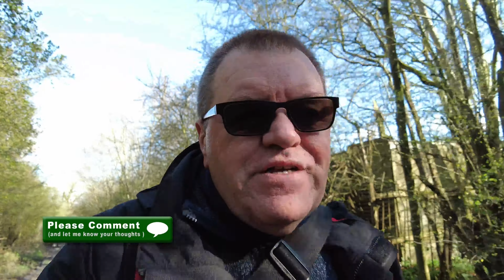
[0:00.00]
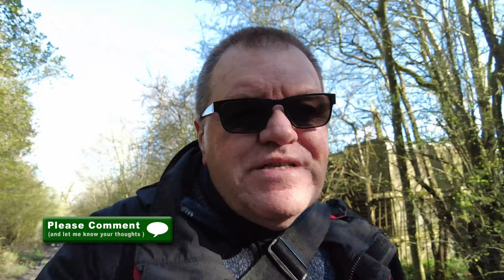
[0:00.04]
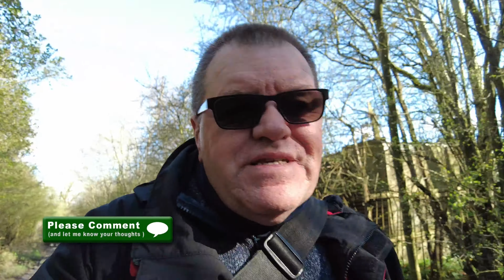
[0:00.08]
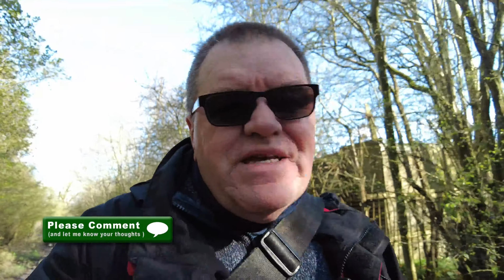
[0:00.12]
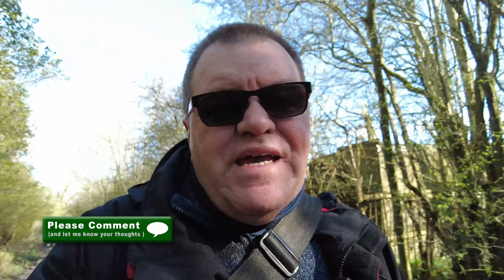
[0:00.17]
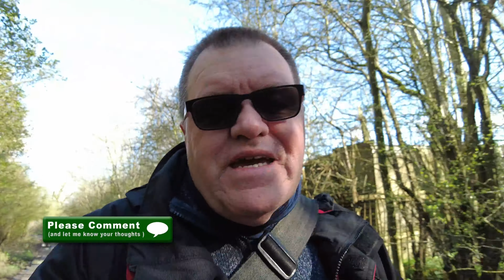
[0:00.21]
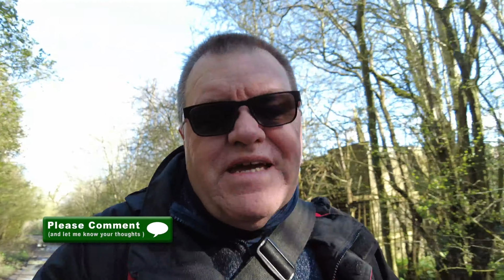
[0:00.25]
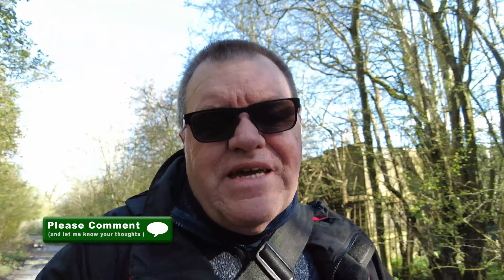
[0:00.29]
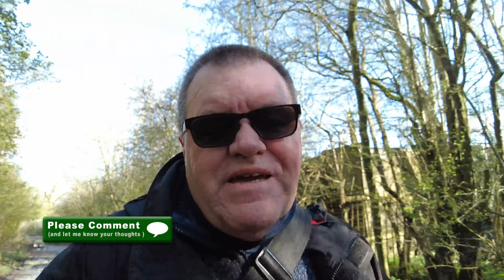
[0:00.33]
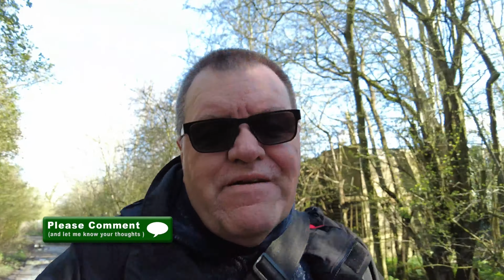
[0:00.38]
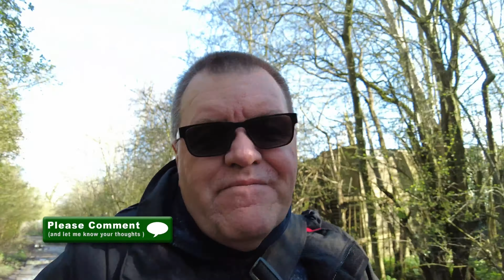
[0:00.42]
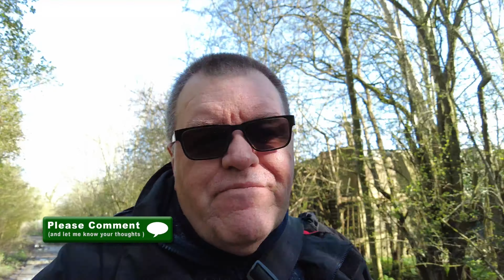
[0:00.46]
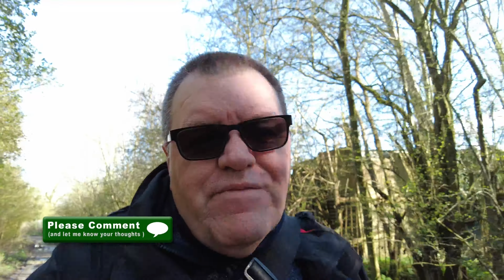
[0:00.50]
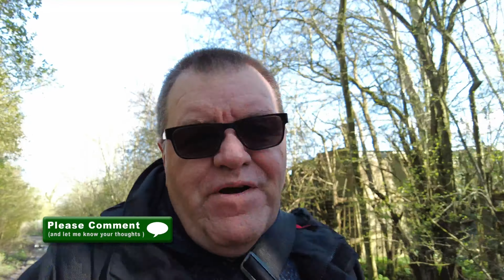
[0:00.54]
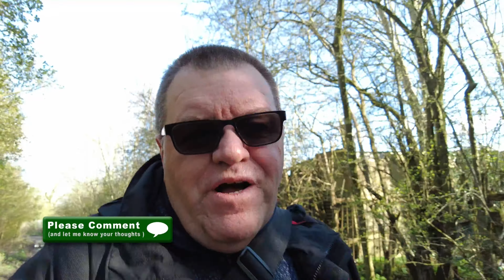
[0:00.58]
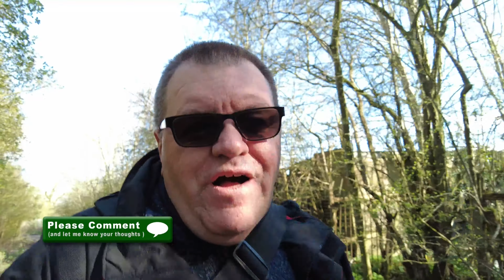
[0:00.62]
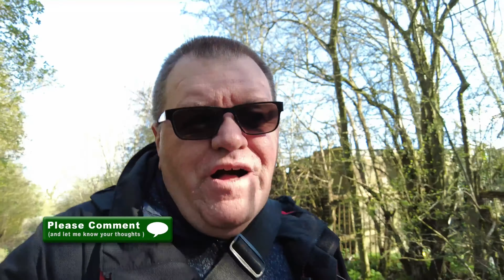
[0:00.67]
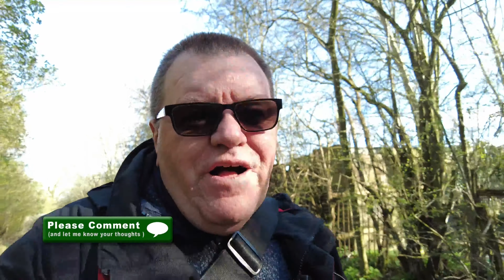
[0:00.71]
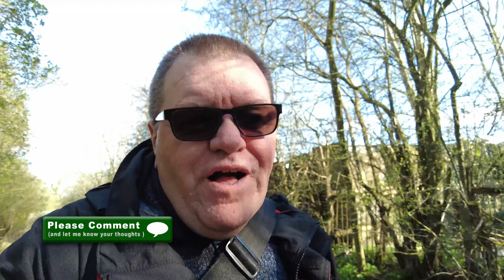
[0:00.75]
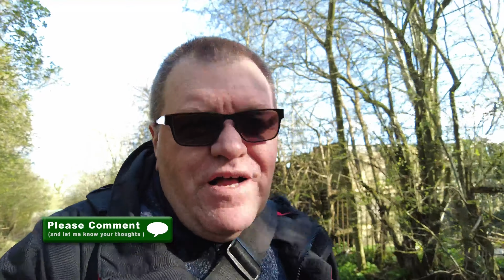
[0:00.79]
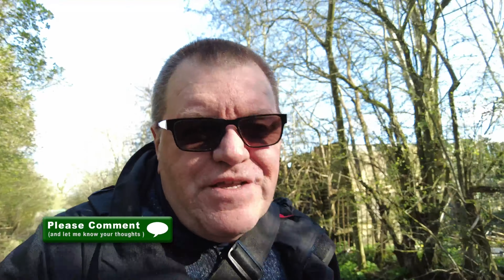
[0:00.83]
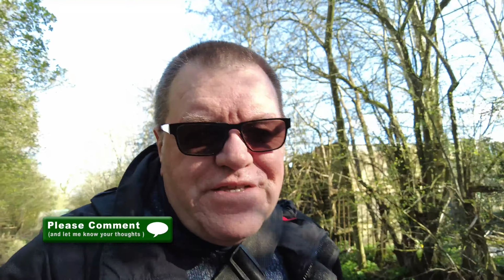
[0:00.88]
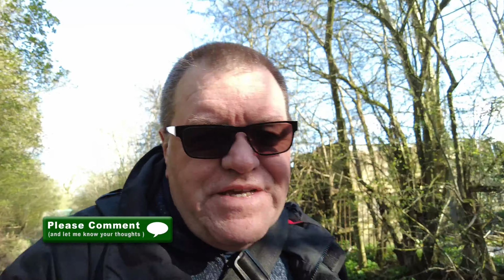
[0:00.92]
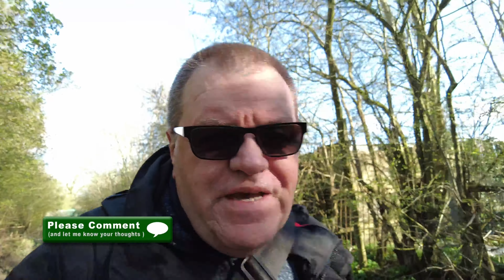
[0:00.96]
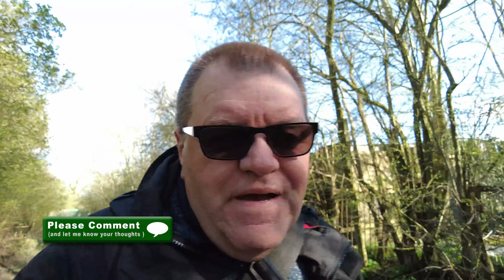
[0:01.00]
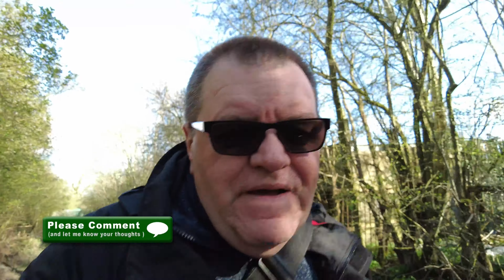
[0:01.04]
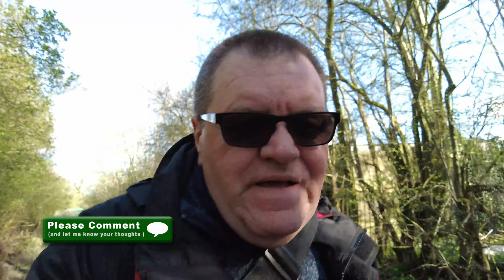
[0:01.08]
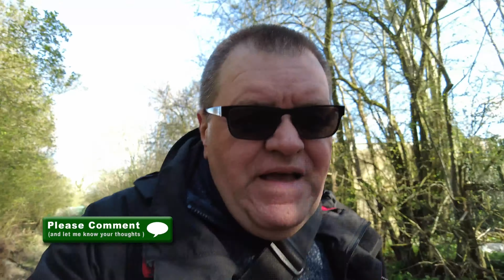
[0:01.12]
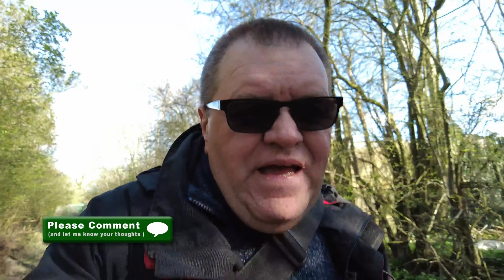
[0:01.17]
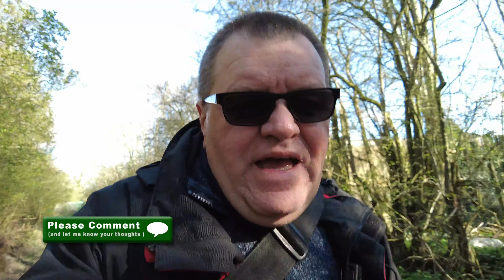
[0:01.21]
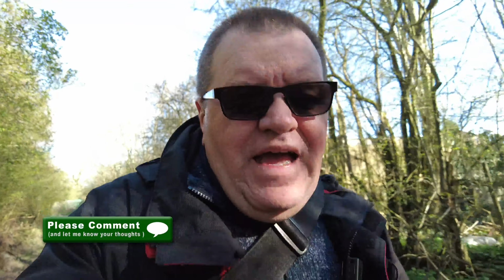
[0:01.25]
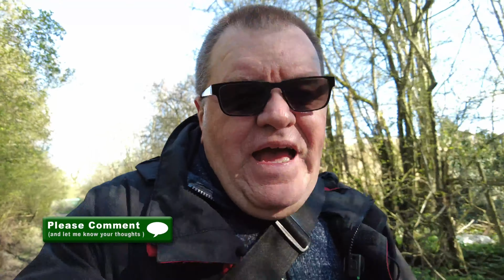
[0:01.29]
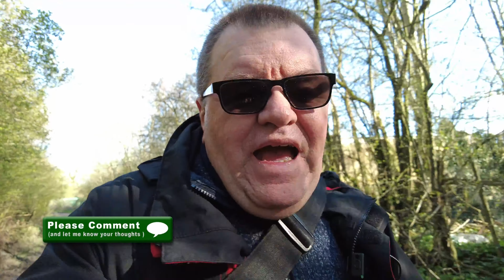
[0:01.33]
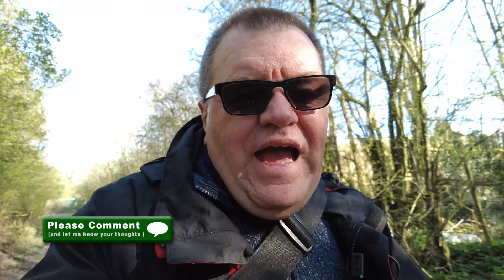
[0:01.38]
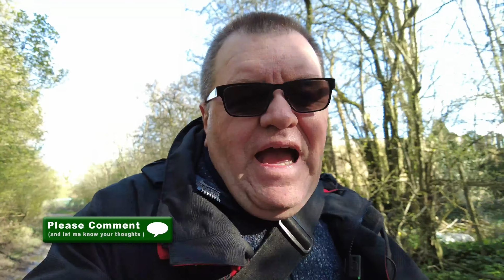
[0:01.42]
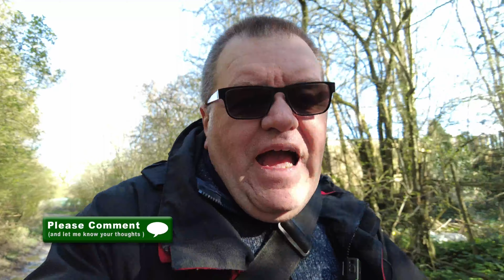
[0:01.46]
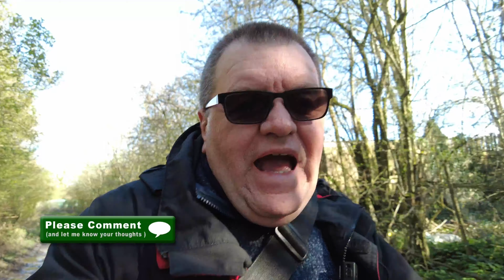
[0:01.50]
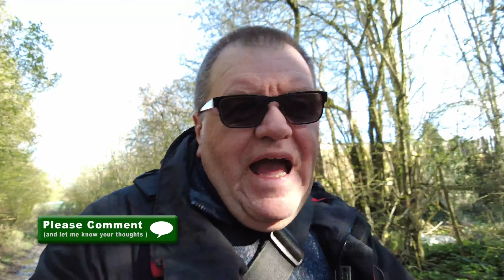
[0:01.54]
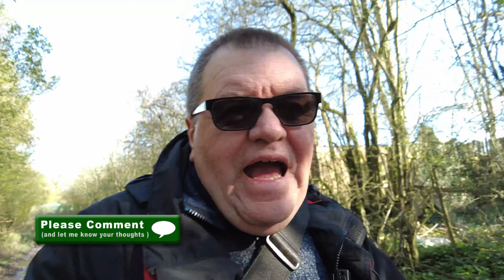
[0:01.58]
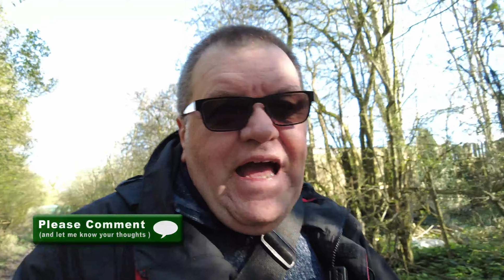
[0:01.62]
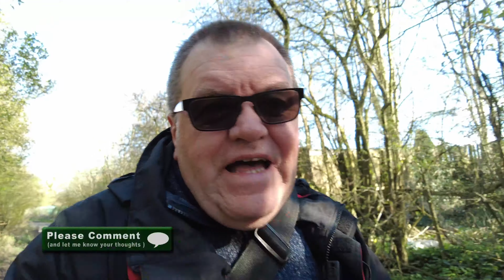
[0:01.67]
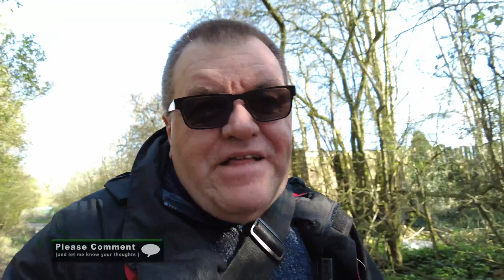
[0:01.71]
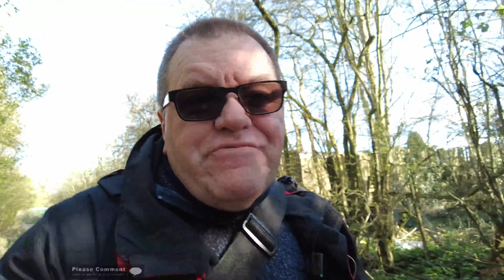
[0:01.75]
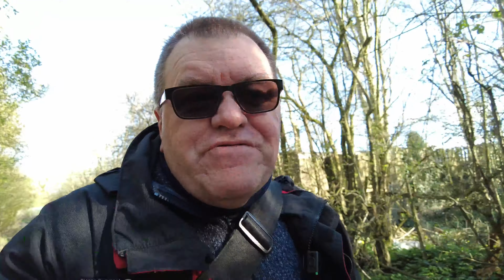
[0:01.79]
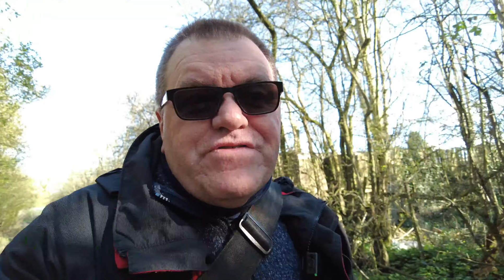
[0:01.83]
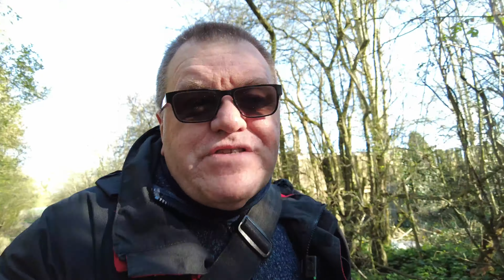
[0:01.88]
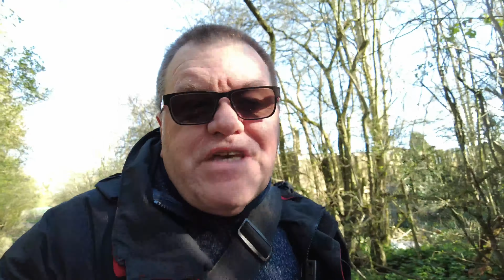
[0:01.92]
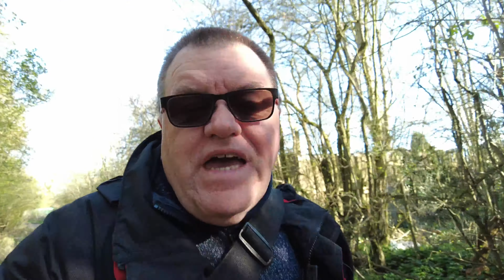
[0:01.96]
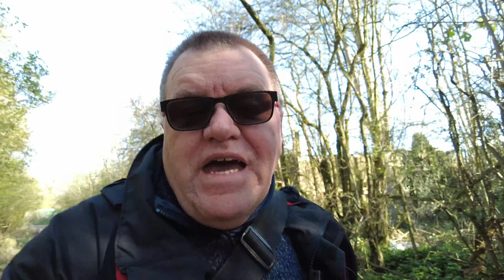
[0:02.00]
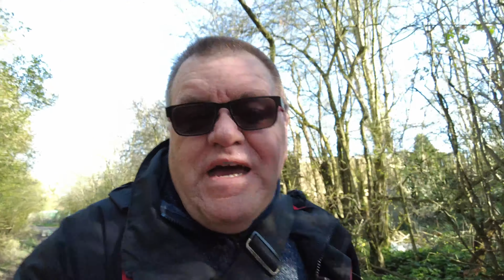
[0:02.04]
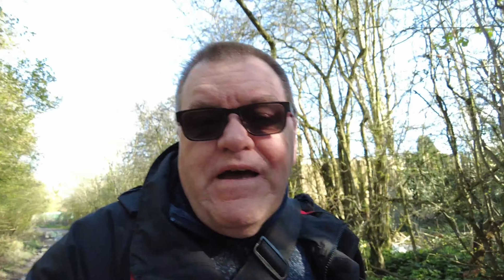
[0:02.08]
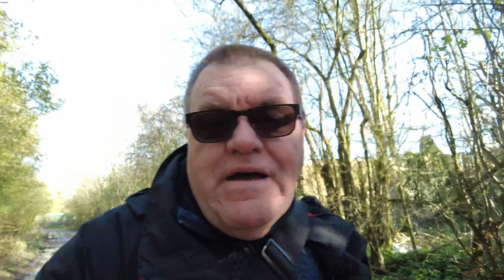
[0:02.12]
are taking part, and